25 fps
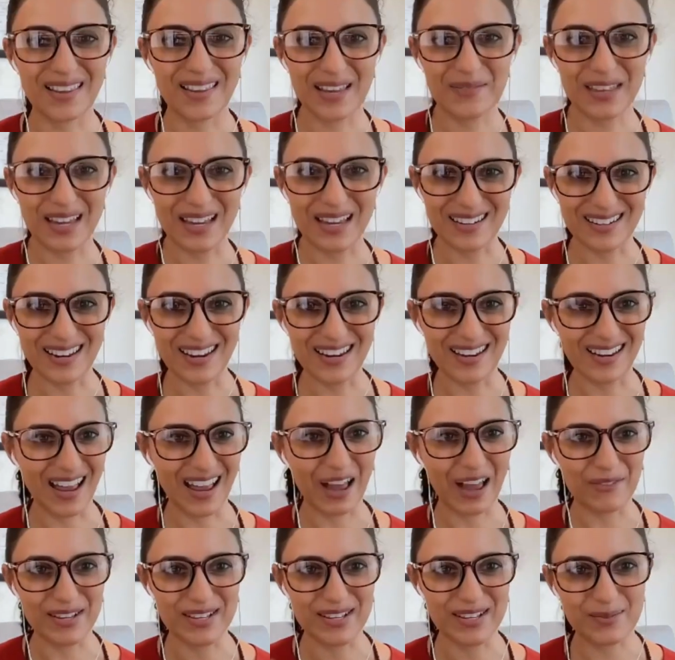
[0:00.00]
I love that. Yeah,
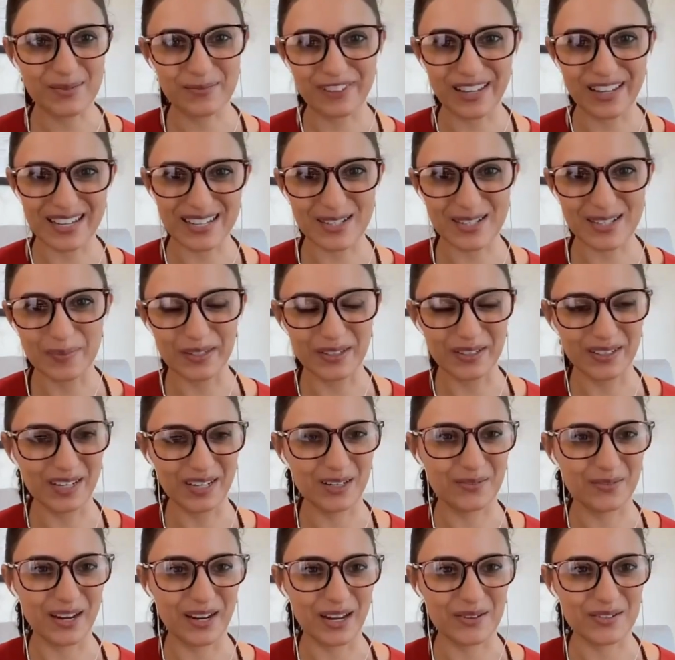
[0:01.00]
having some
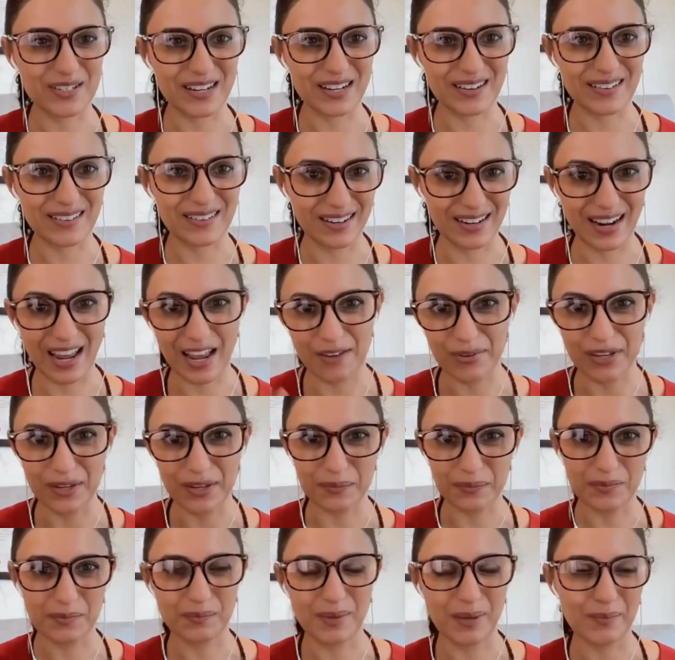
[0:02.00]
flexibility around it, and then
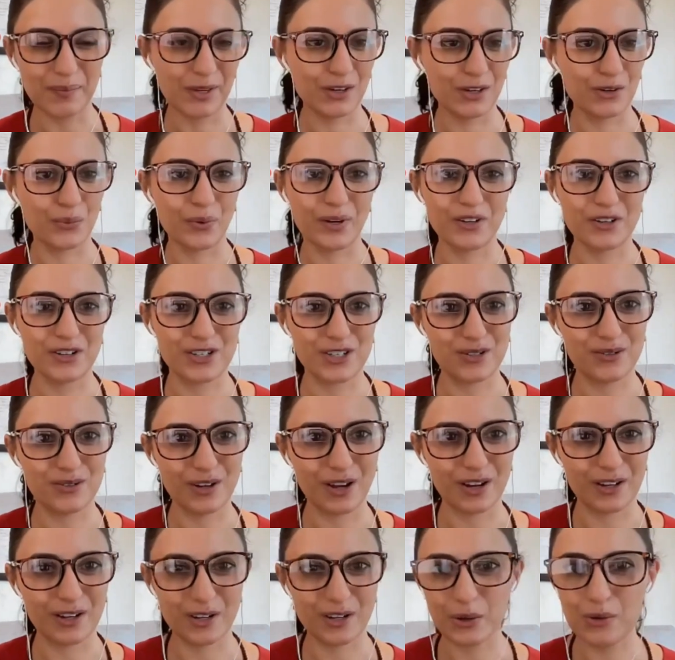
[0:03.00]
having maybe your 1 or 2
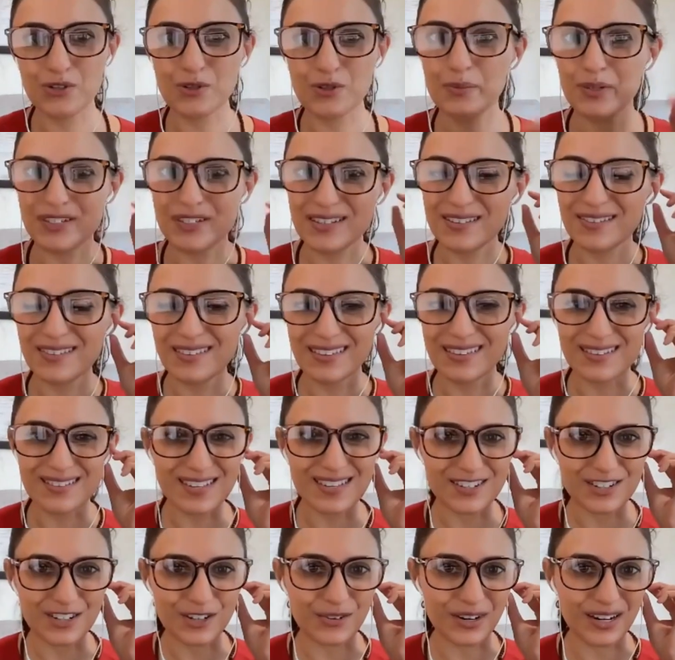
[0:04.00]
non-negotiables. I think
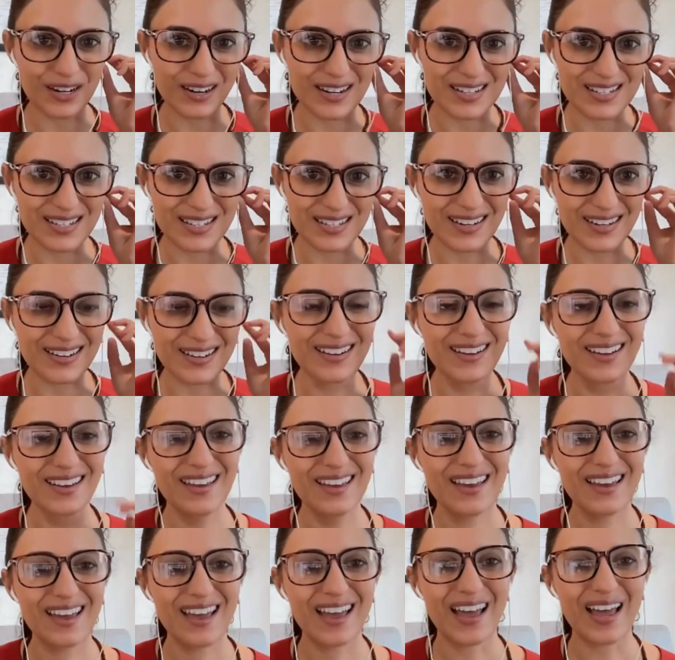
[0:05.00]
that's such a great idea.
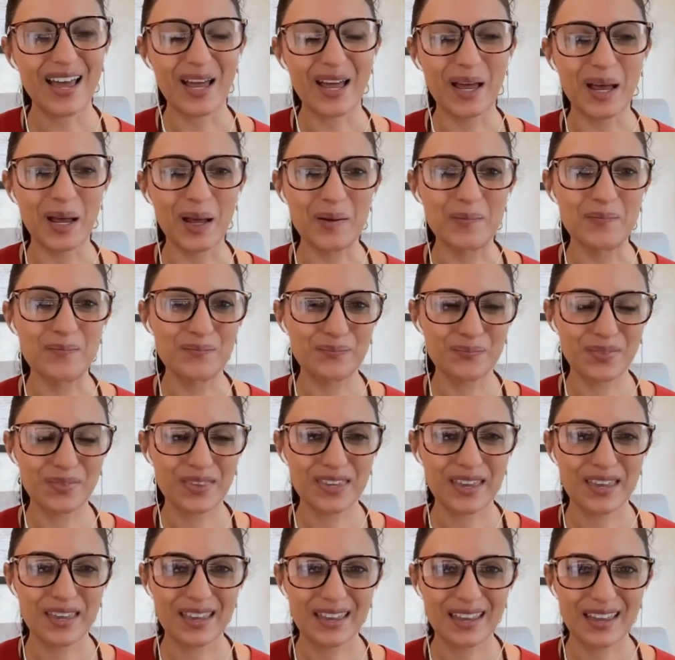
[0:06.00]
And,
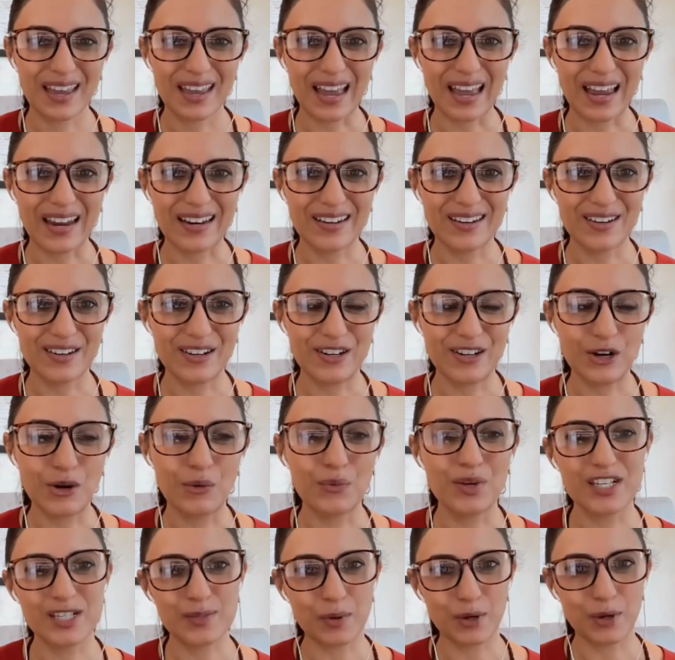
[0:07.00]
you
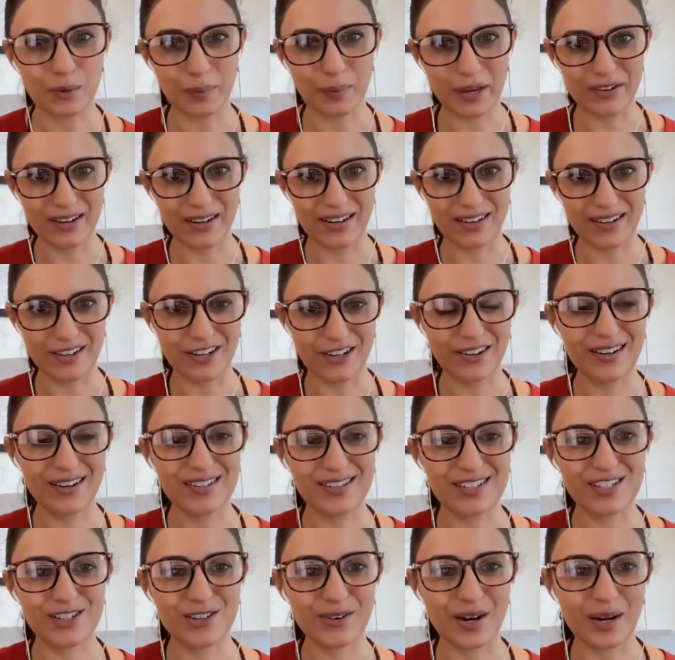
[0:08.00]
know, we spoke about in our
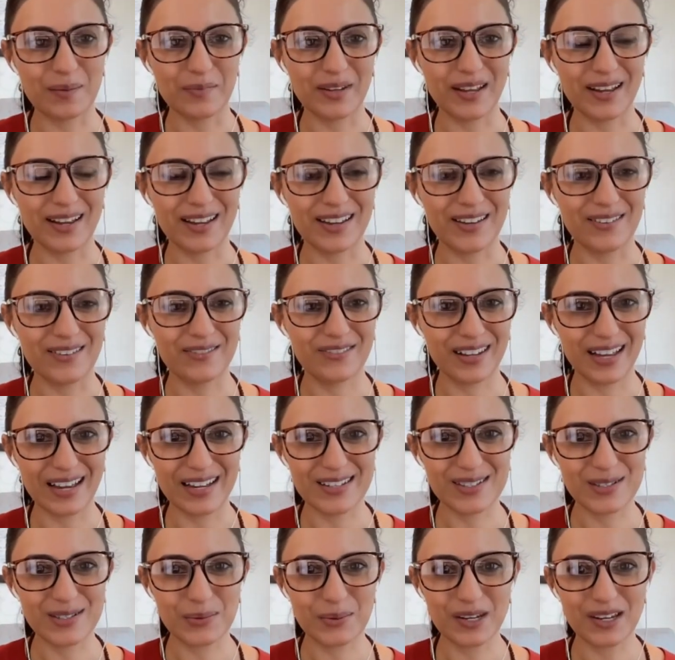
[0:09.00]
Instagram live
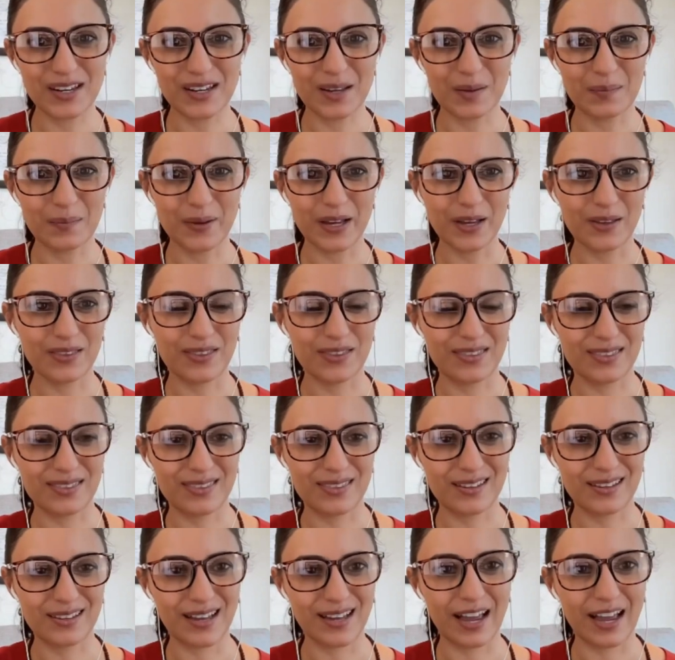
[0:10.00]
last week about
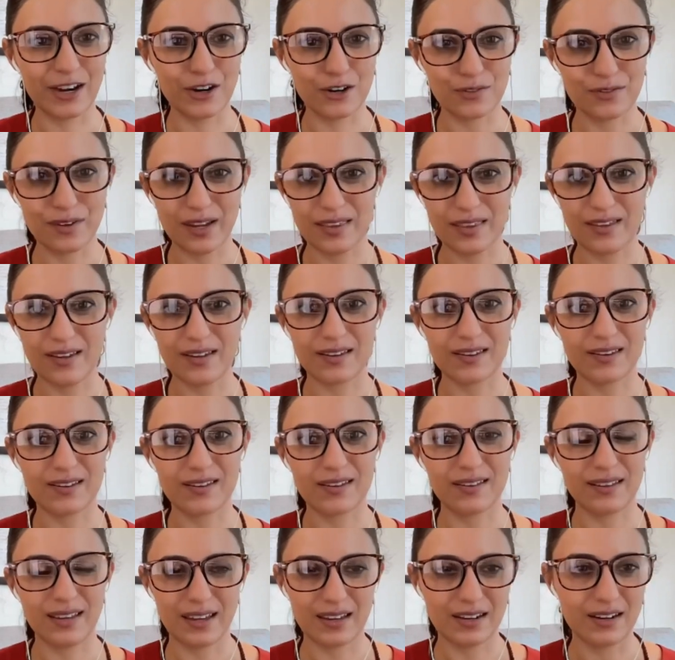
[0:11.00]
the Ayurvedic,
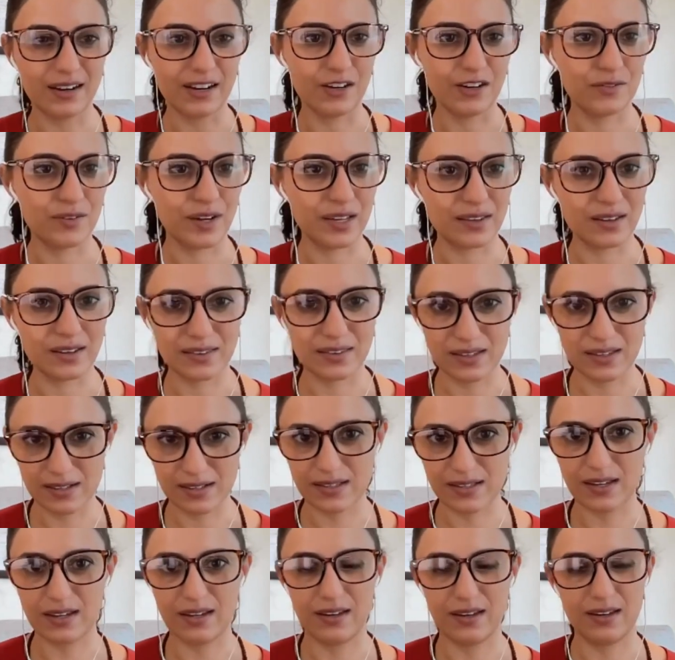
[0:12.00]
like in Ayurveda, they
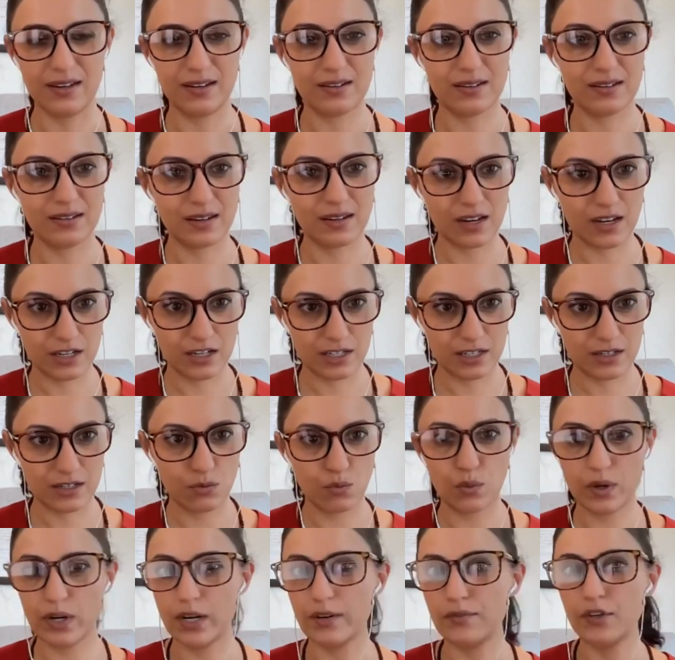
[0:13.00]
say,
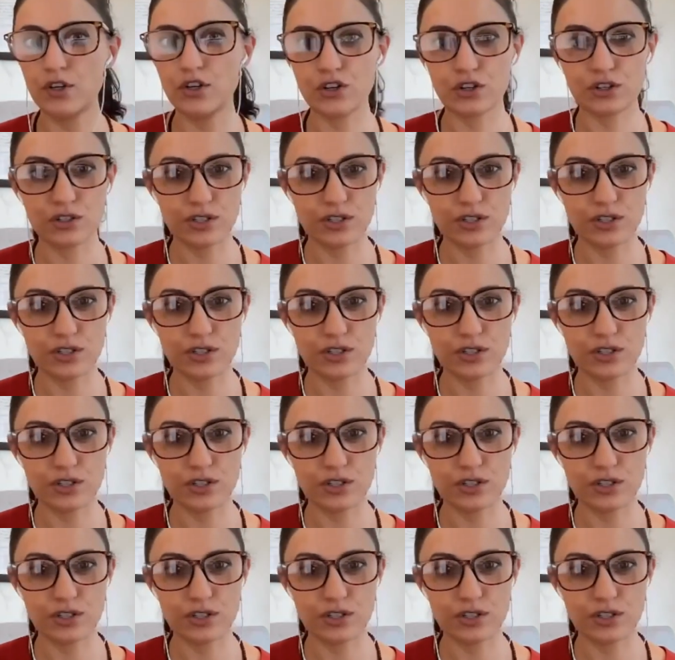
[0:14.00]
whatever